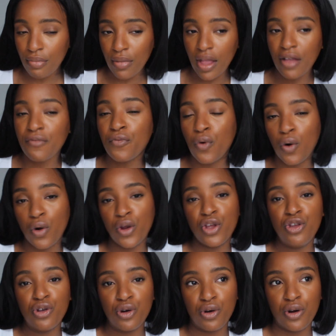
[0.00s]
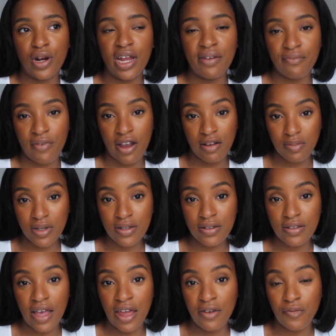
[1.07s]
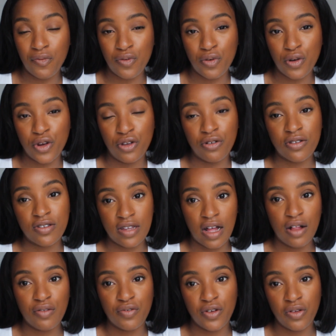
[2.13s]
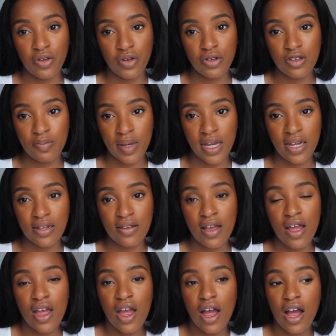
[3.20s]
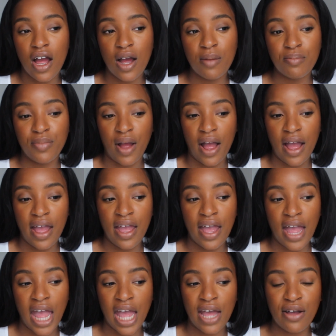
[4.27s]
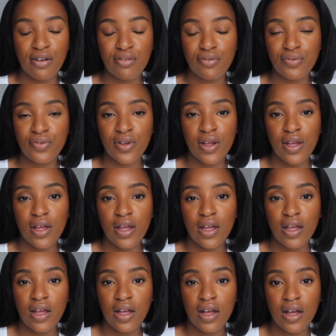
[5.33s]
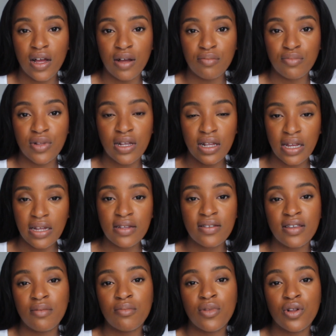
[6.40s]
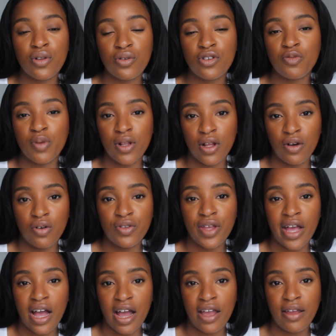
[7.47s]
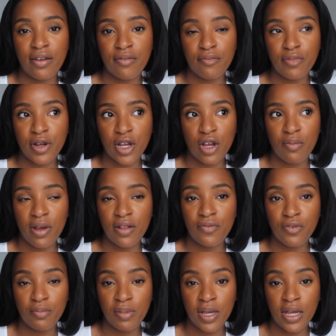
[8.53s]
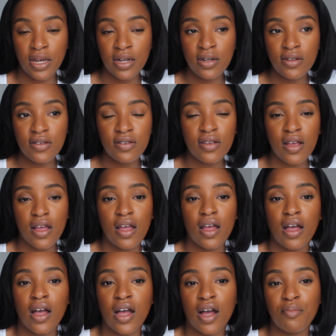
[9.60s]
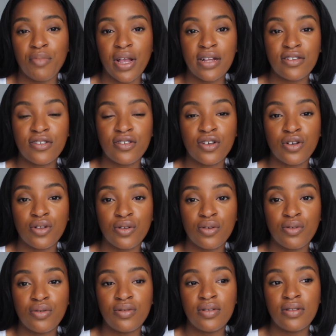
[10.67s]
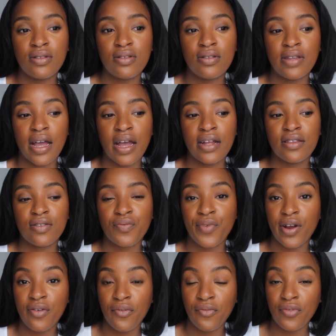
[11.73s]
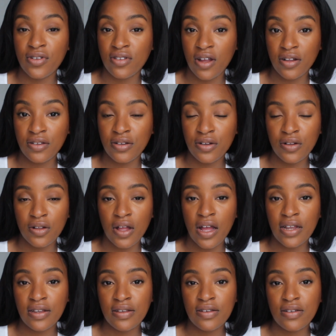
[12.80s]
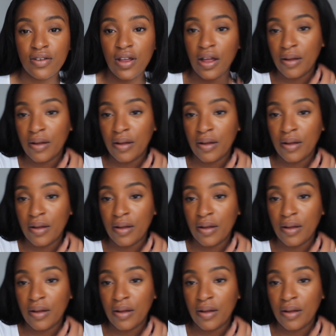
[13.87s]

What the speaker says: for your environment and for yourself and your speed. I have linked some glues below that I recommend for beginners. It's the glue that's very versatile, and